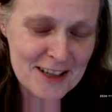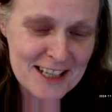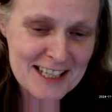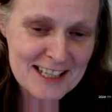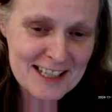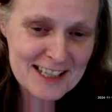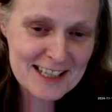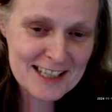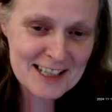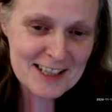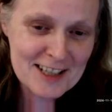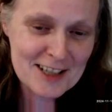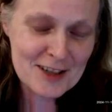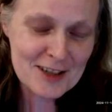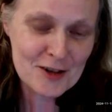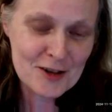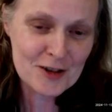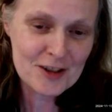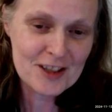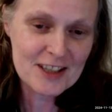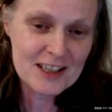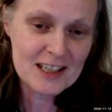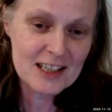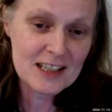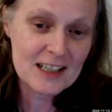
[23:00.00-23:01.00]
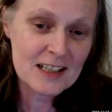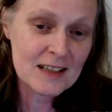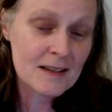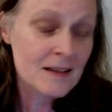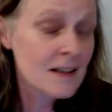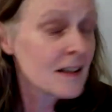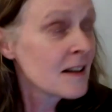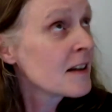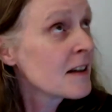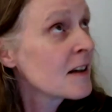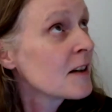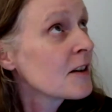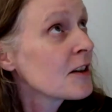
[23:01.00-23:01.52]
know, it's
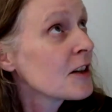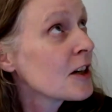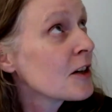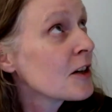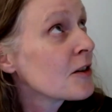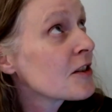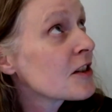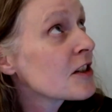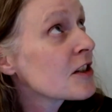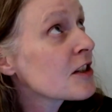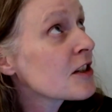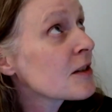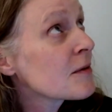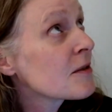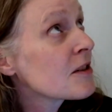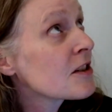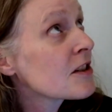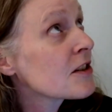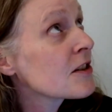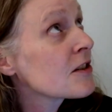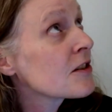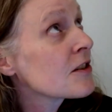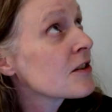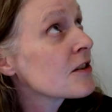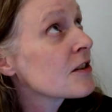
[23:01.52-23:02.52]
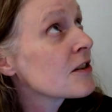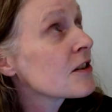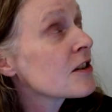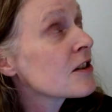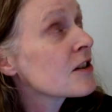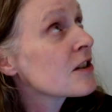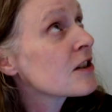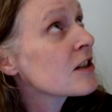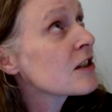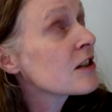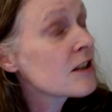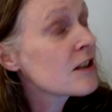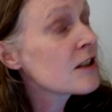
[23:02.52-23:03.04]
interesting, you know,
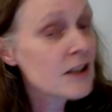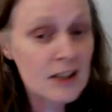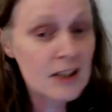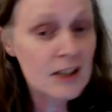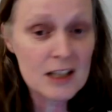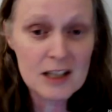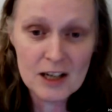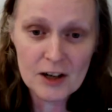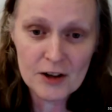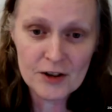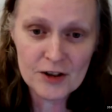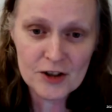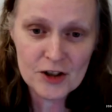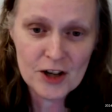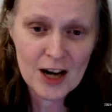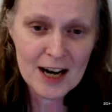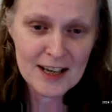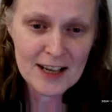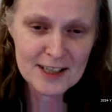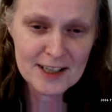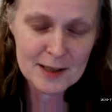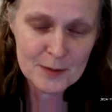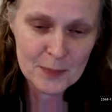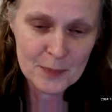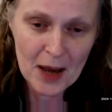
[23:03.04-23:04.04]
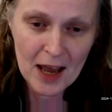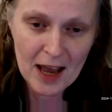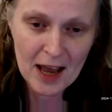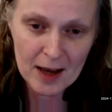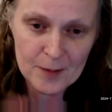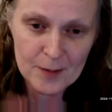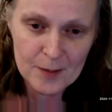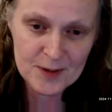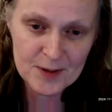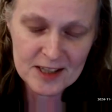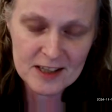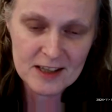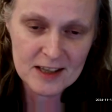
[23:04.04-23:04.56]
to contrast
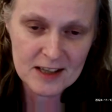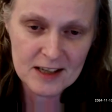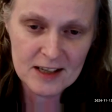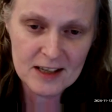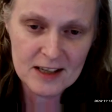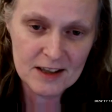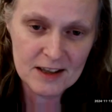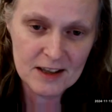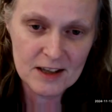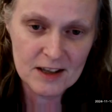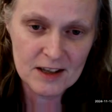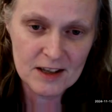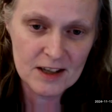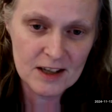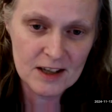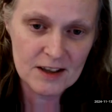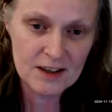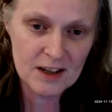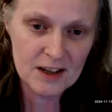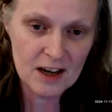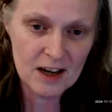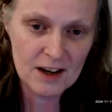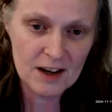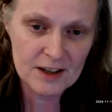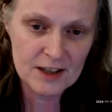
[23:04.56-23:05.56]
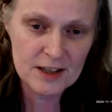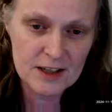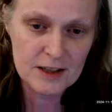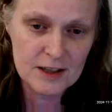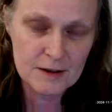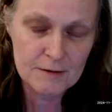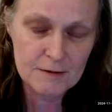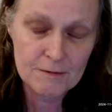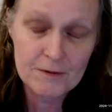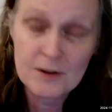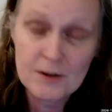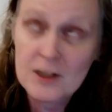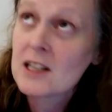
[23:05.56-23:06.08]
perhaps the kind
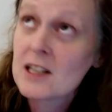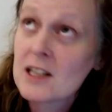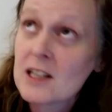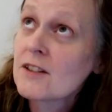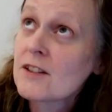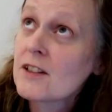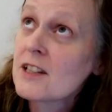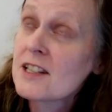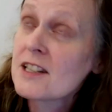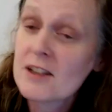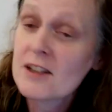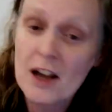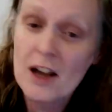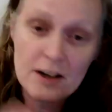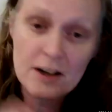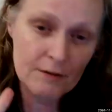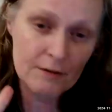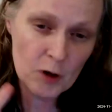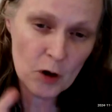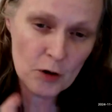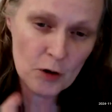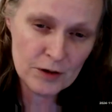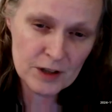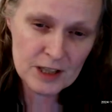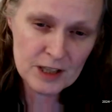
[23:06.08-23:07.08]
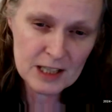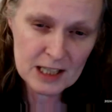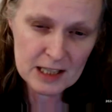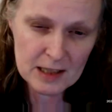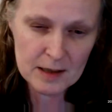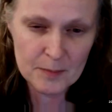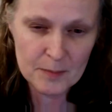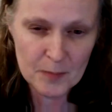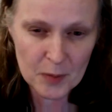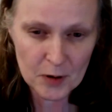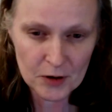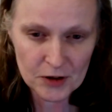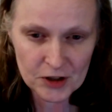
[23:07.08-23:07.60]
of these kind of
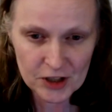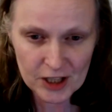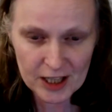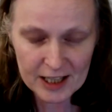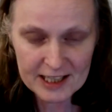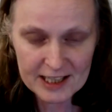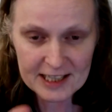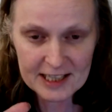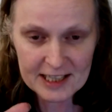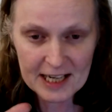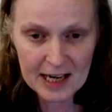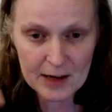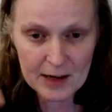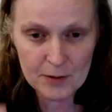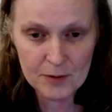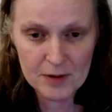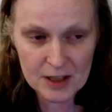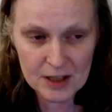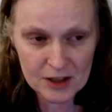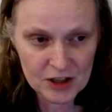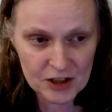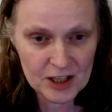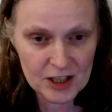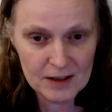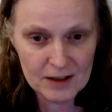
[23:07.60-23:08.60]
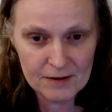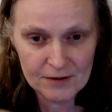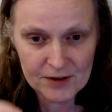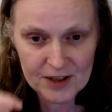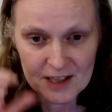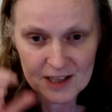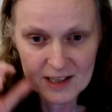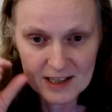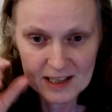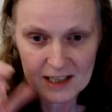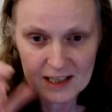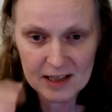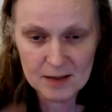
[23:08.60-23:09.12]
long-term projects and how we achieve
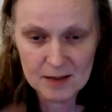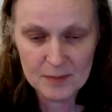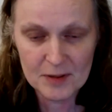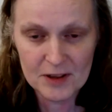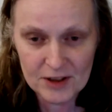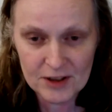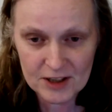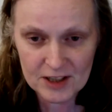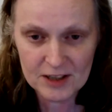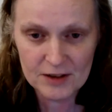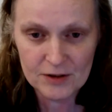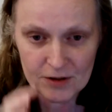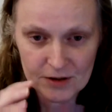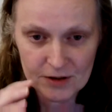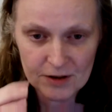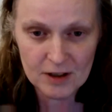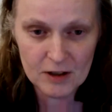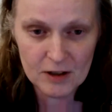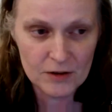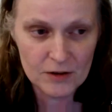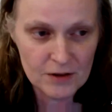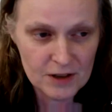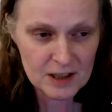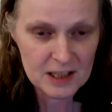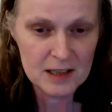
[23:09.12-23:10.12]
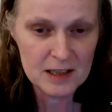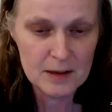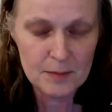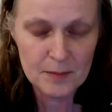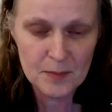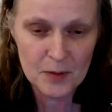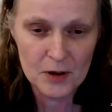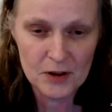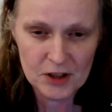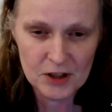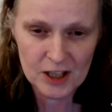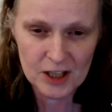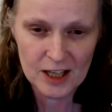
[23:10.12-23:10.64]
sustainability through the
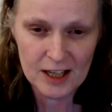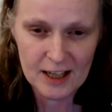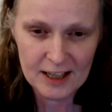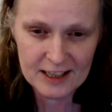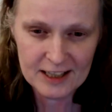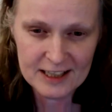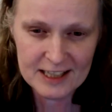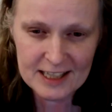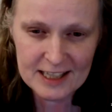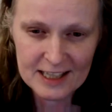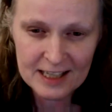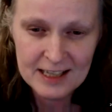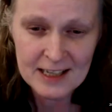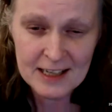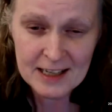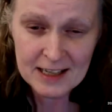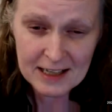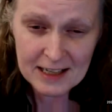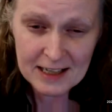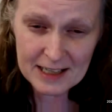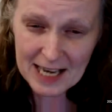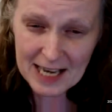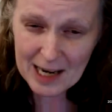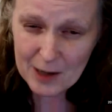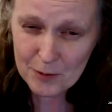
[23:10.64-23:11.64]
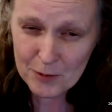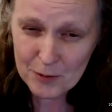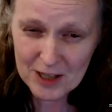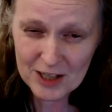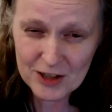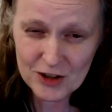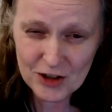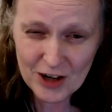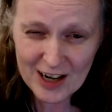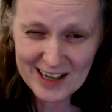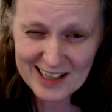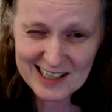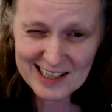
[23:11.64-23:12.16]
long-term projects, and how we
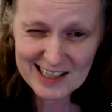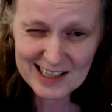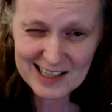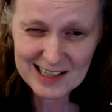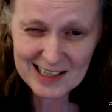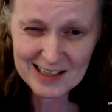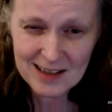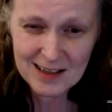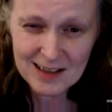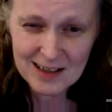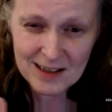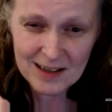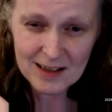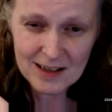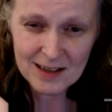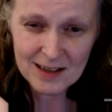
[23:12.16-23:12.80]
address